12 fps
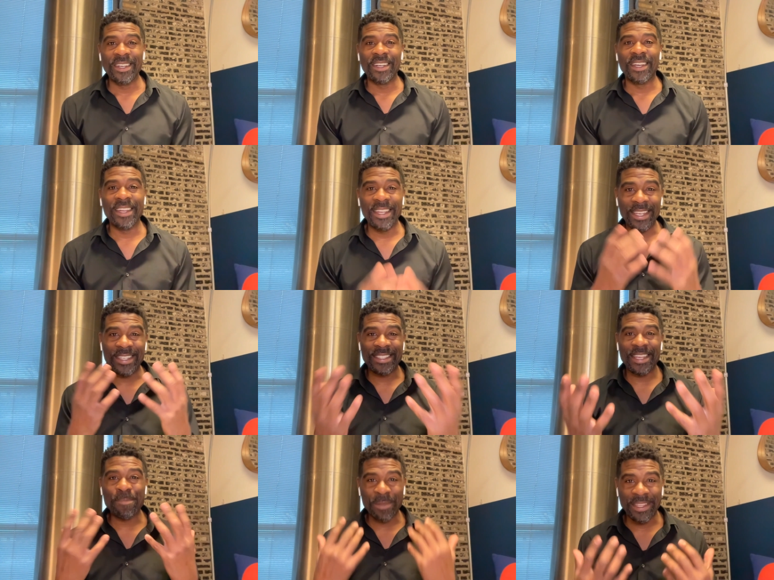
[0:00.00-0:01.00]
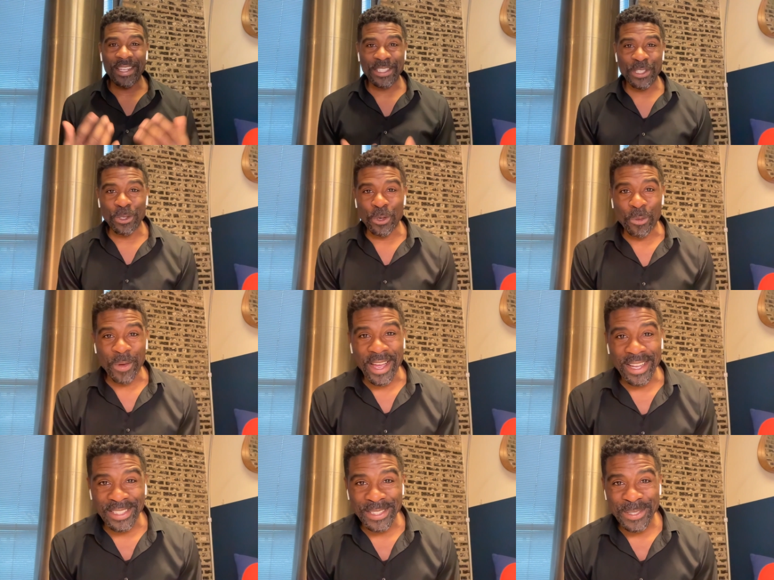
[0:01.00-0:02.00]
Accept that that's still your
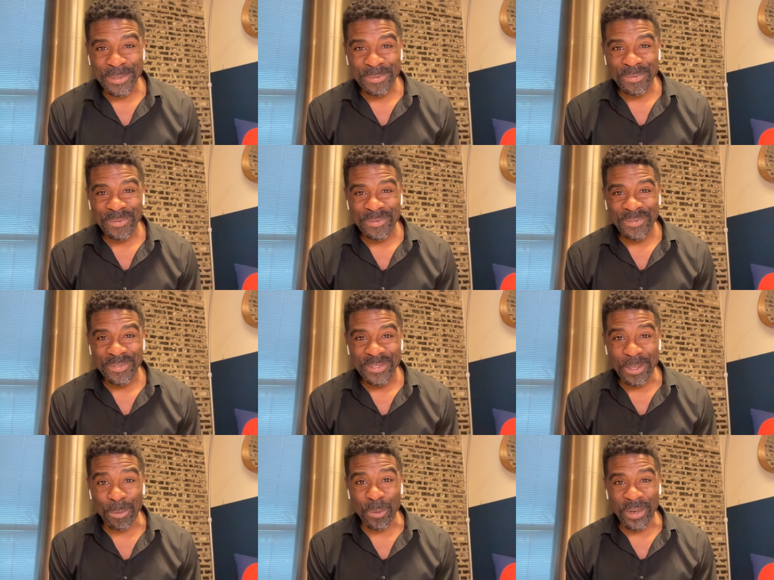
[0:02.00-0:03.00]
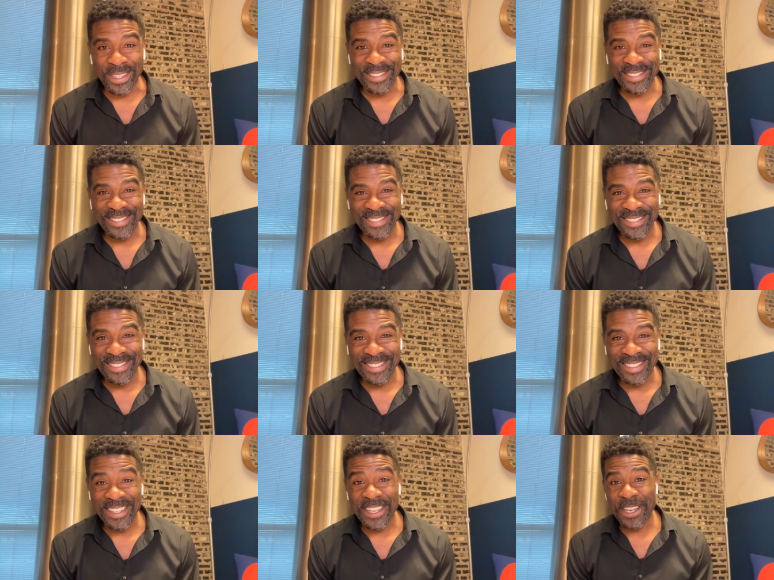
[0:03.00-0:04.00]
reality. Number one.
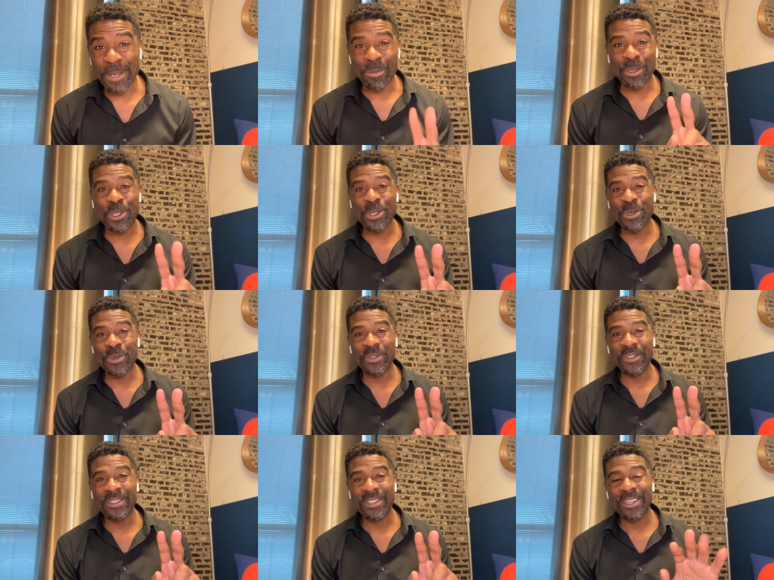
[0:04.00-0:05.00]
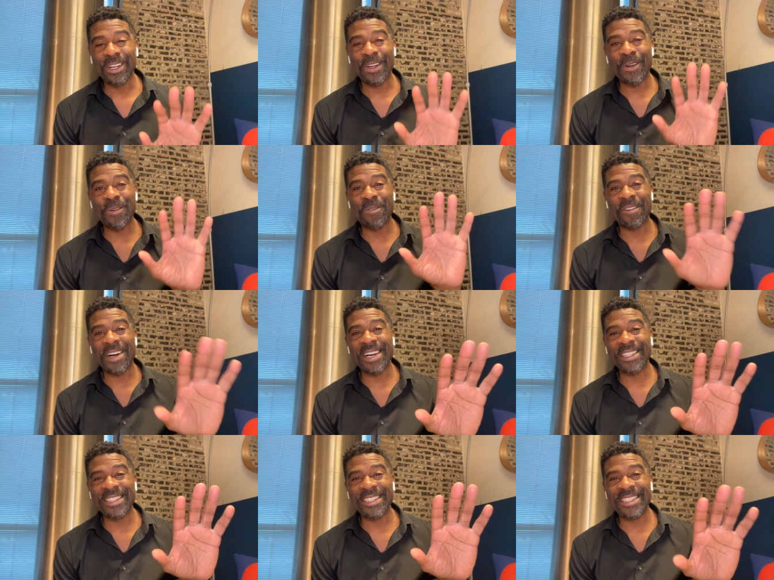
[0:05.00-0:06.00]
Number two, go
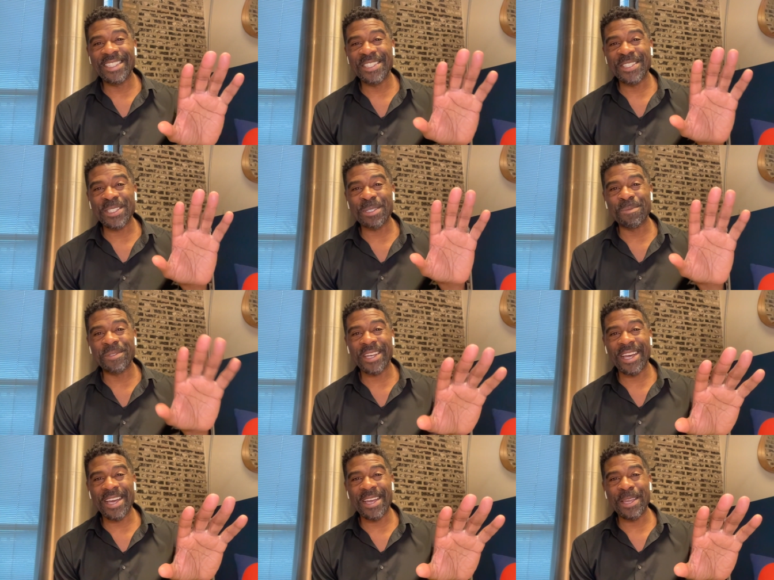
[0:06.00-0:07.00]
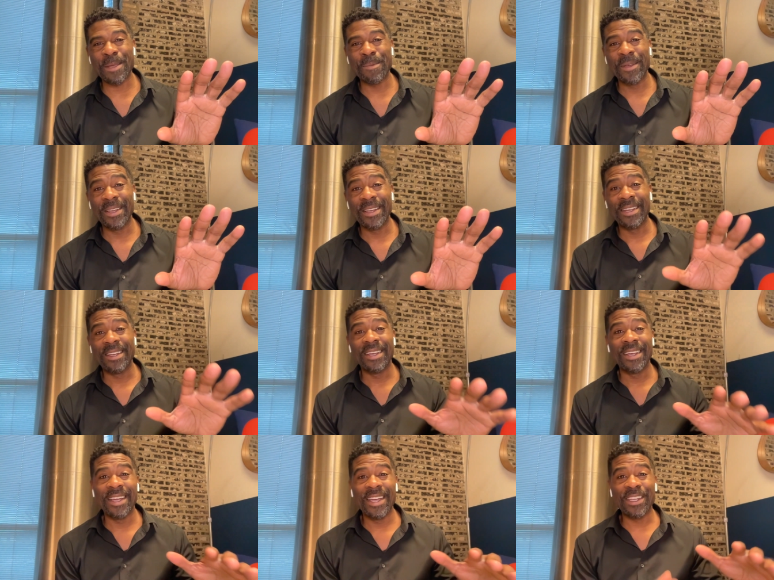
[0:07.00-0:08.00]
volunteer some time
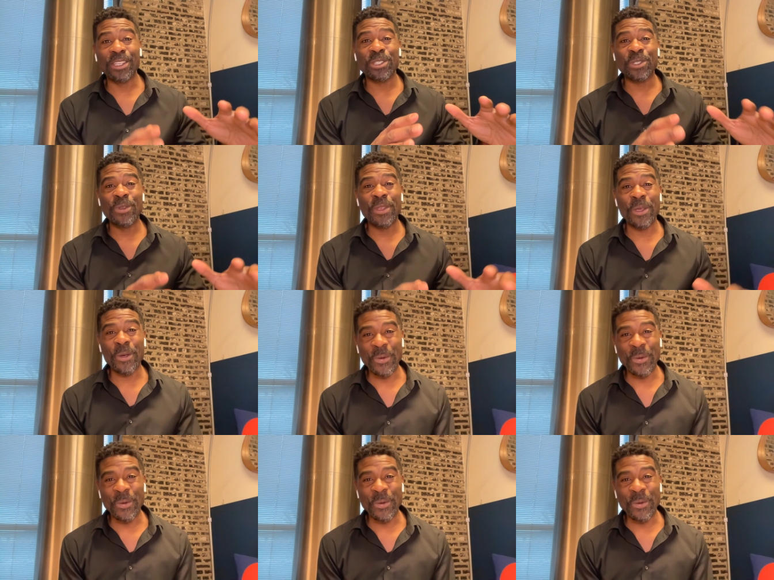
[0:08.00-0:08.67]
at a studio.